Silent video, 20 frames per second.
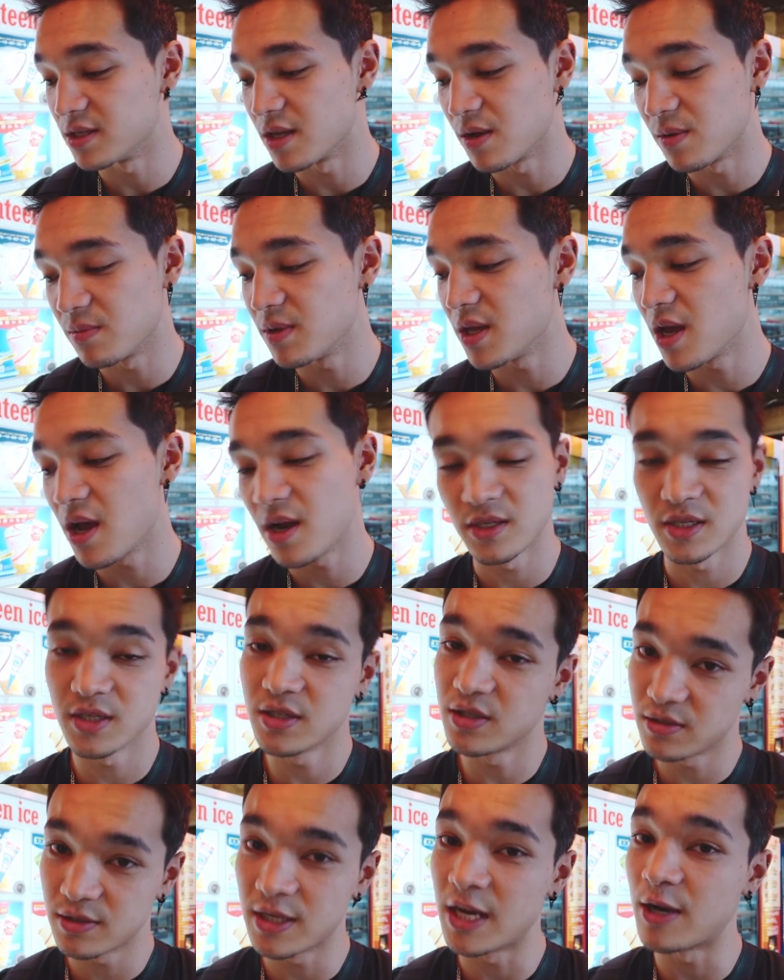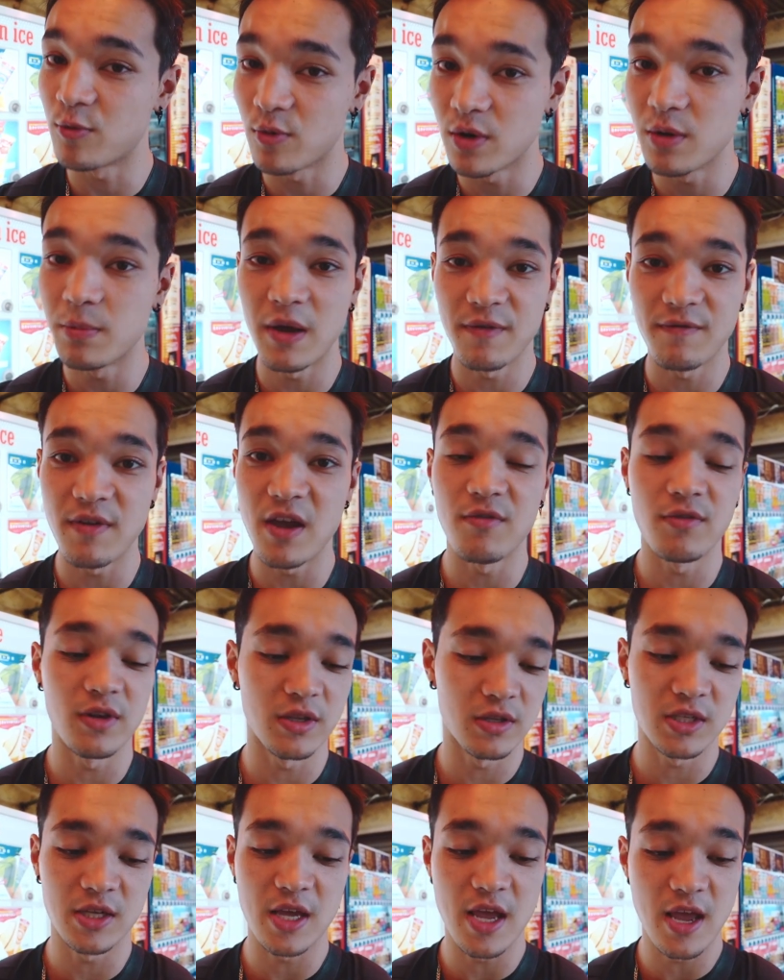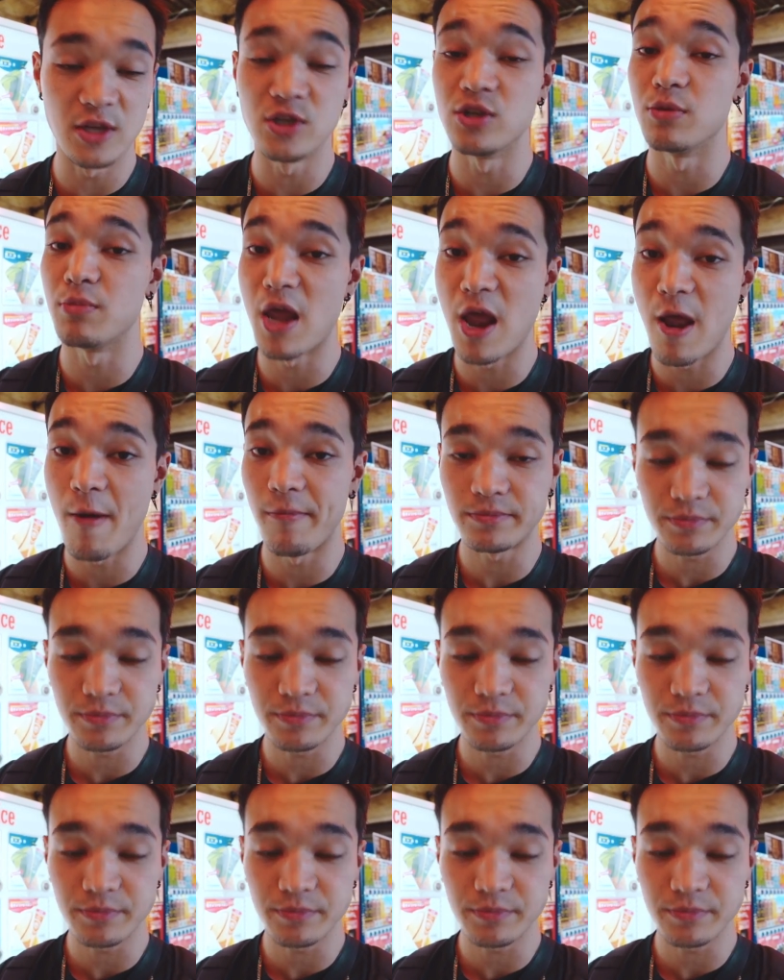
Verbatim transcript: I'm gonna be honest, it's like one of my favorites in Japan.